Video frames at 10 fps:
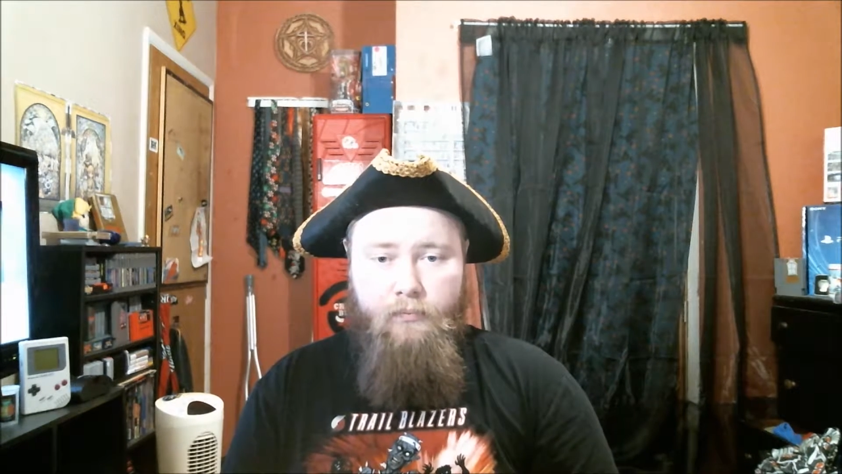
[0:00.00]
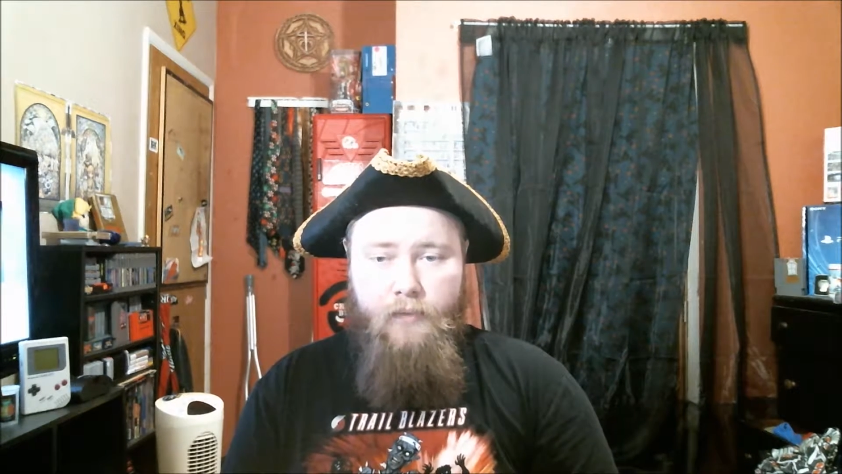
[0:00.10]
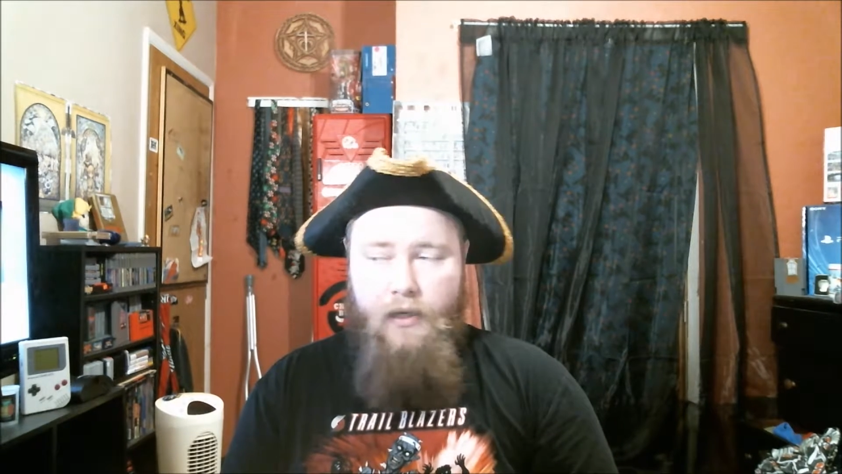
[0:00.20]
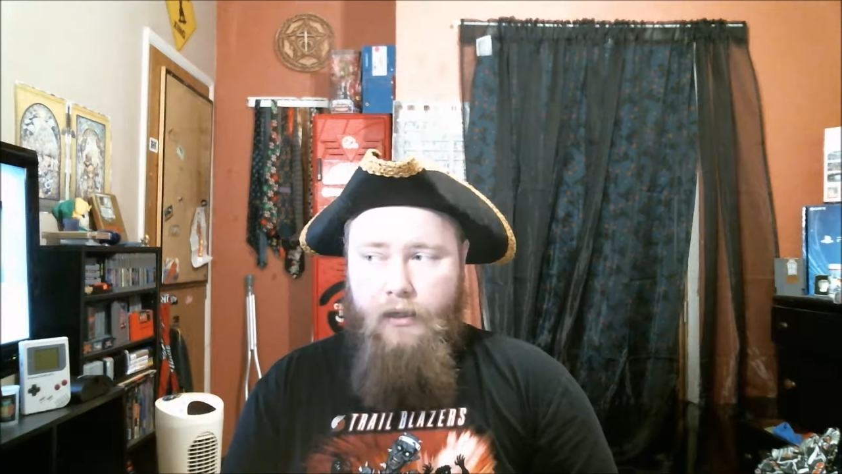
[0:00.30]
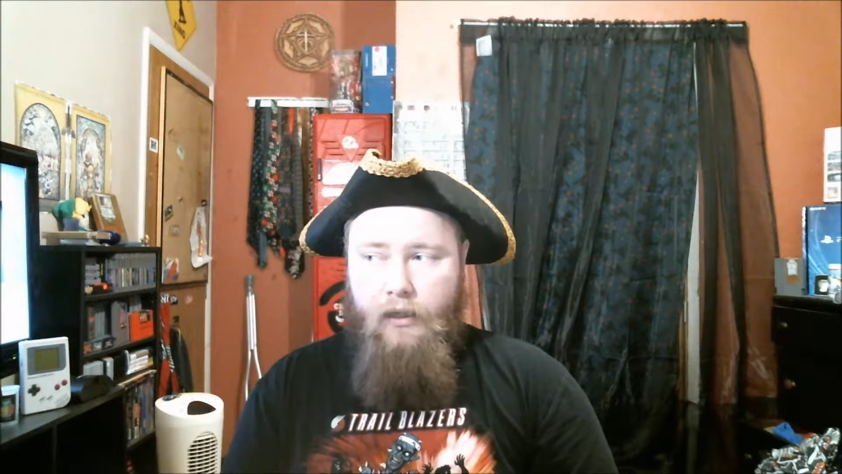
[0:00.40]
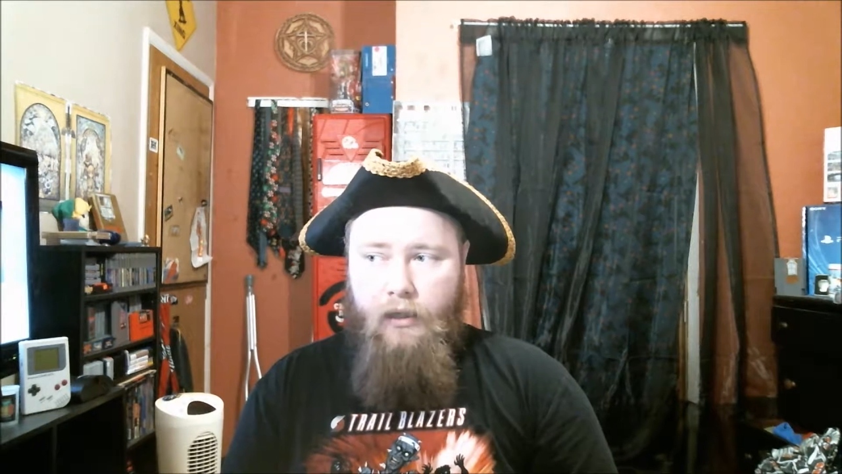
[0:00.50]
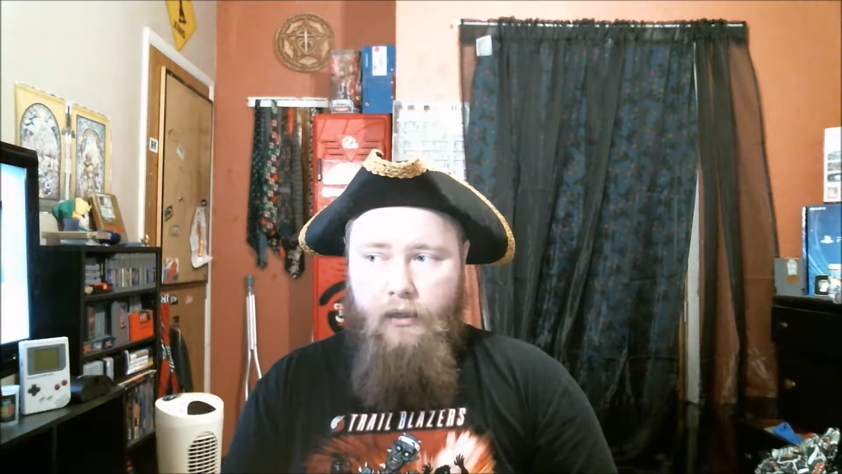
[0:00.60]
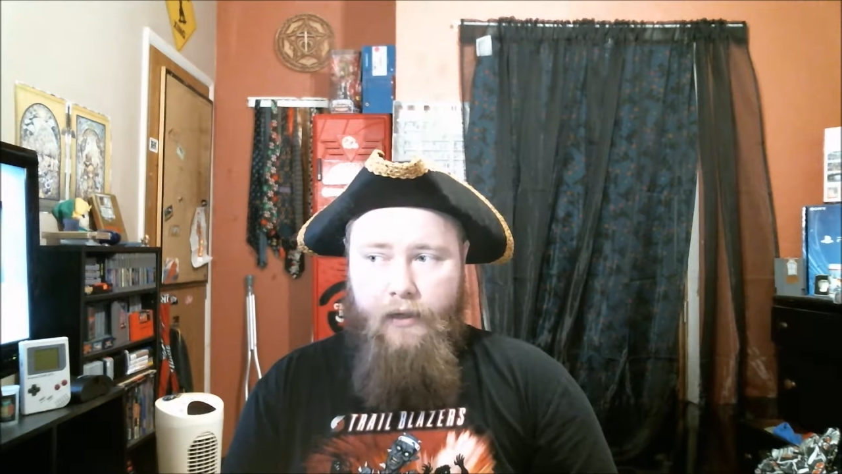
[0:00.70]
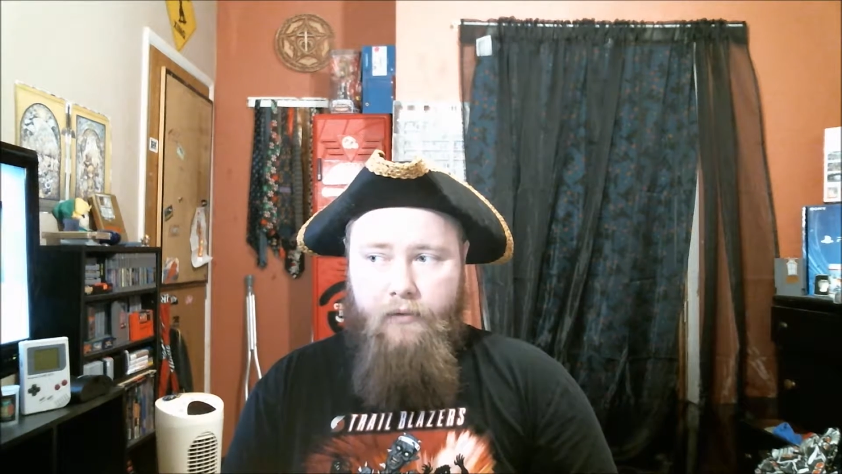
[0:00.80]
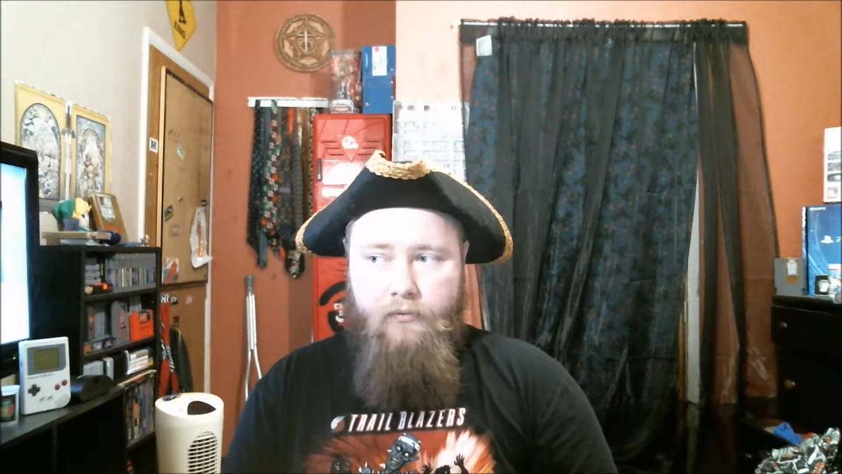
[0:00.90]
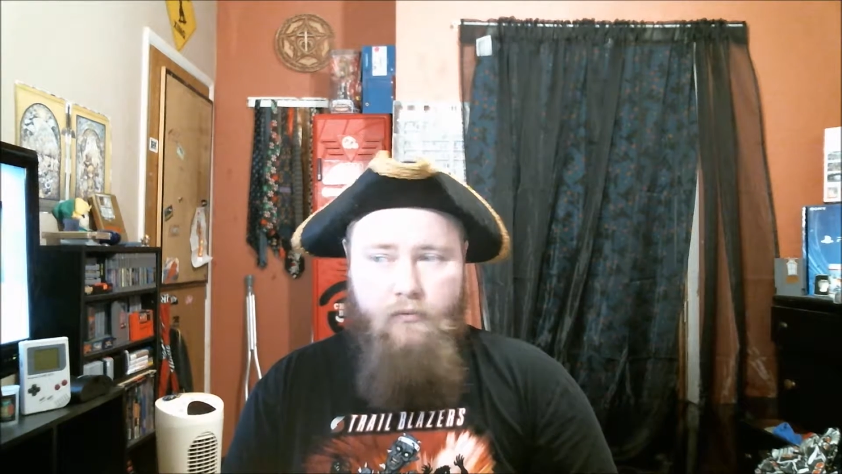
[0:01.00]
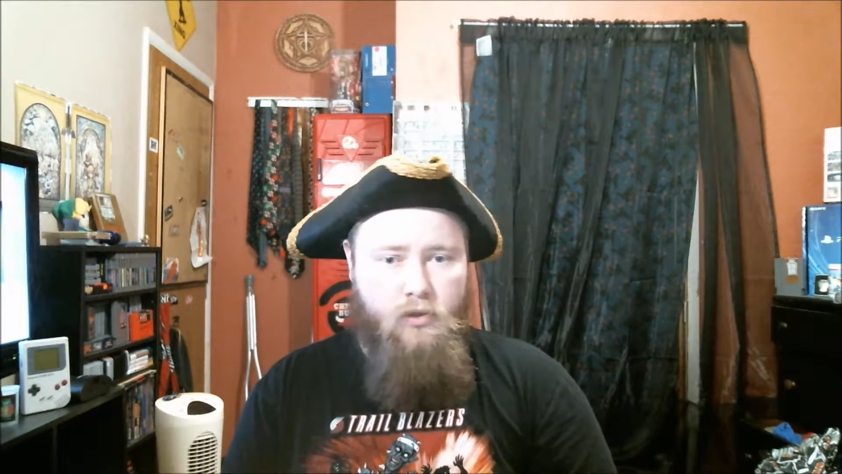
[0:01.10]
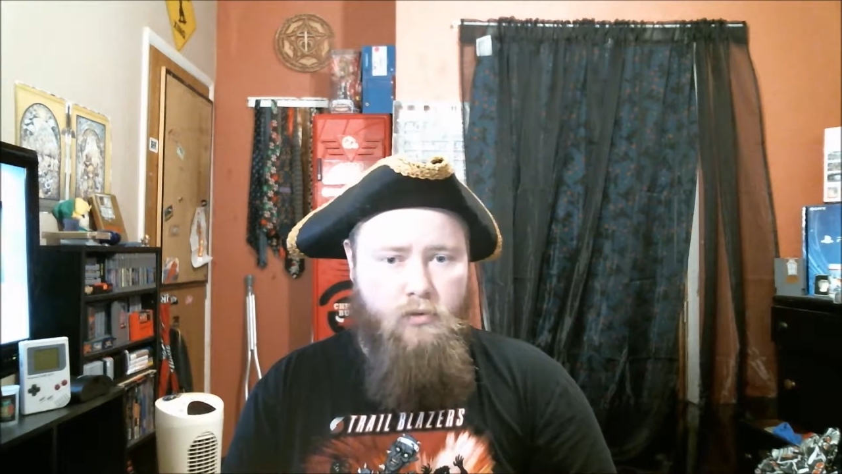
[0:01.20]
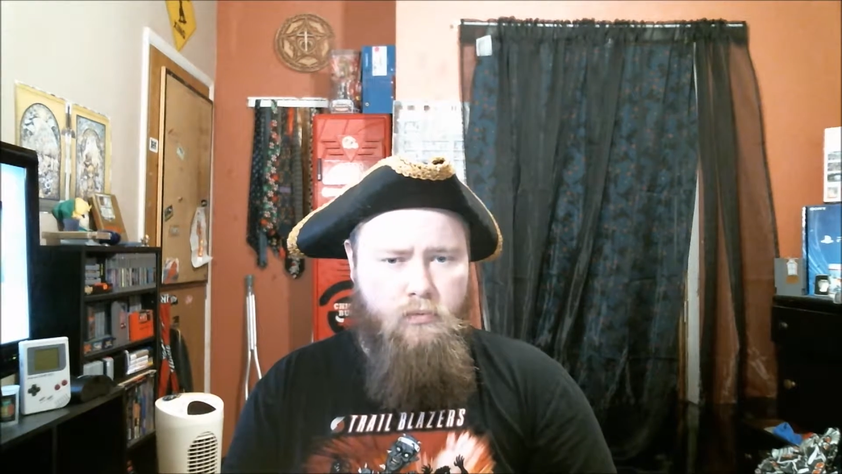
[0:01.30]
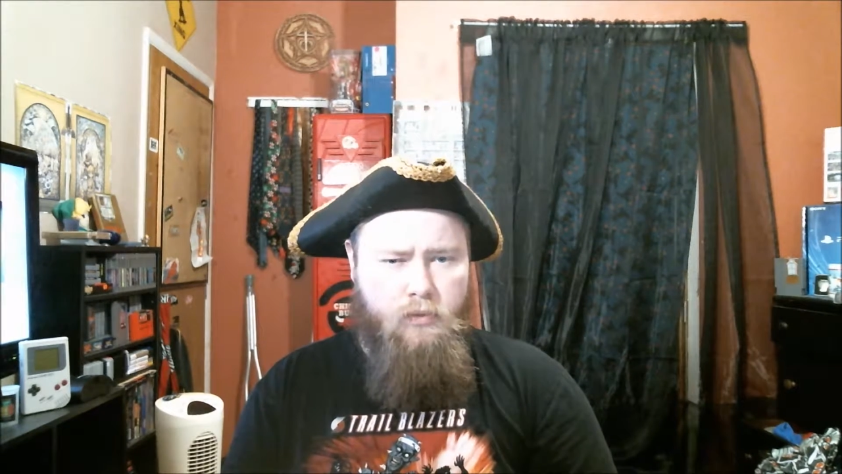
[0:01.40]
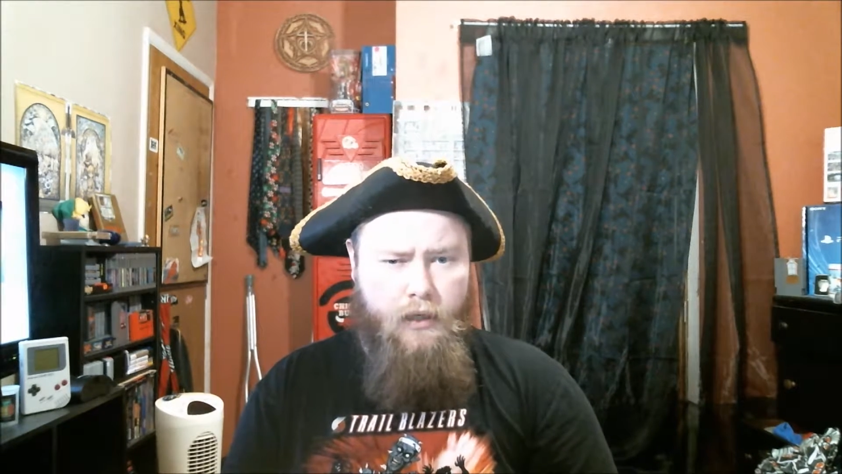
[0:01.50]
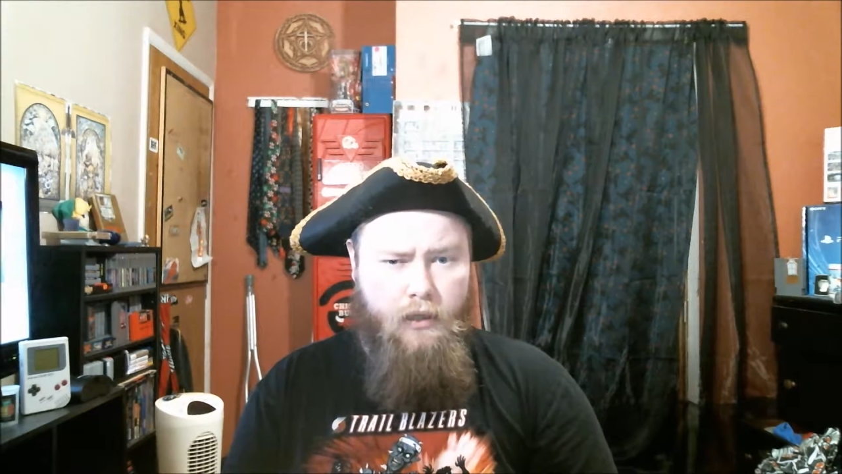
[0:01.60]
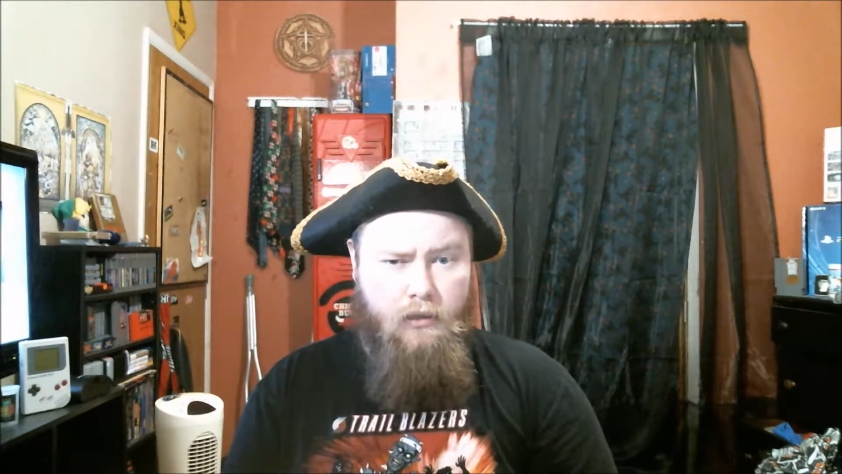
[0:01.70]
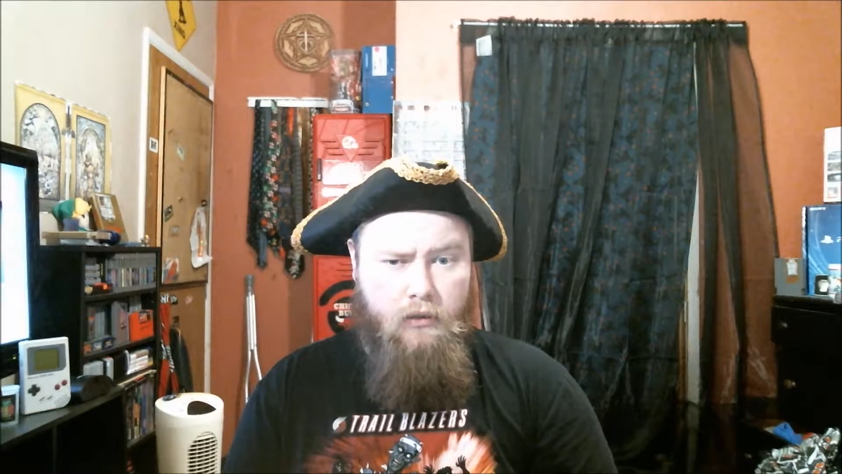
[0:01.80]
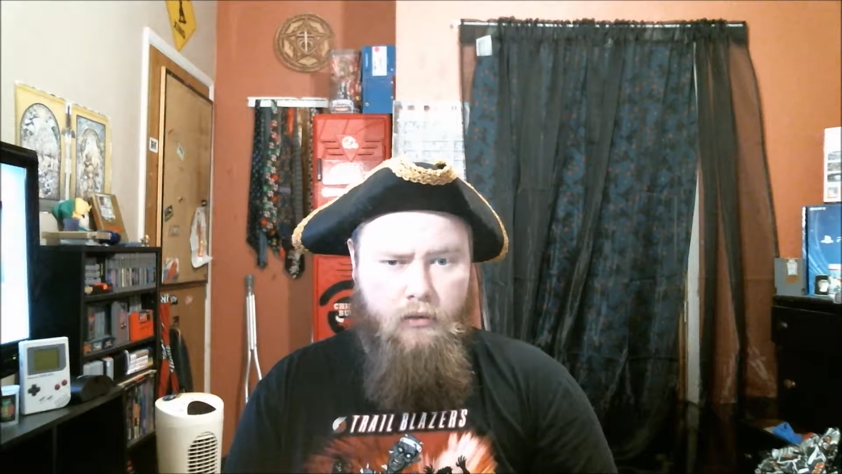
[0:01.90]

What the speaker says: being allowed to play it.